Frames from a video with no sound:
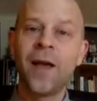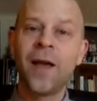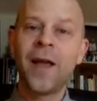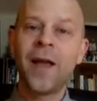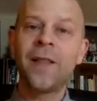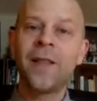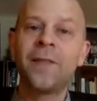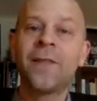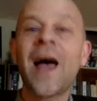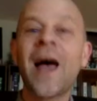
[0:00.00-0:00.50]

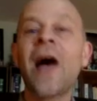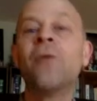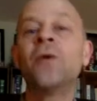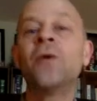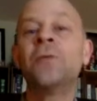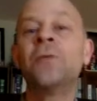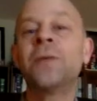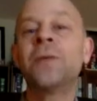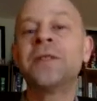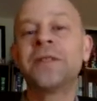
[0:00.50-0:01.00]
And that
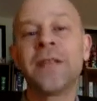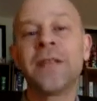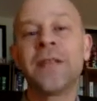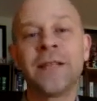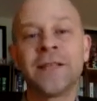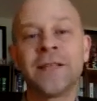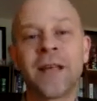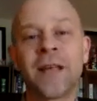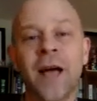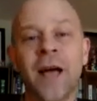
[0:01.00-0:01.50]
would be seen
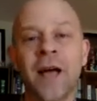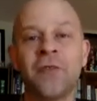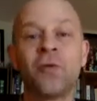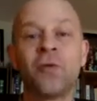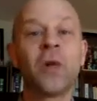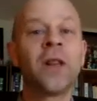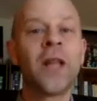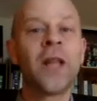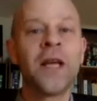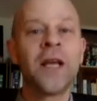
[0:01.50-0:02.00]
as a kind of
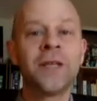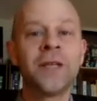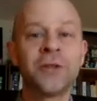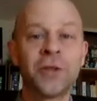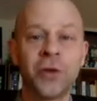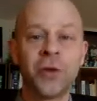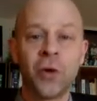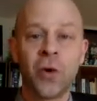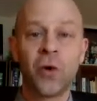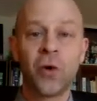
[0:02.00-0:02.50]

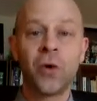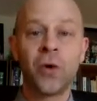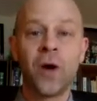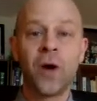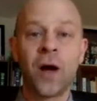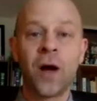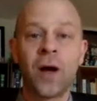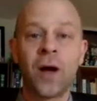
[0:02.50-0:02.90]
relational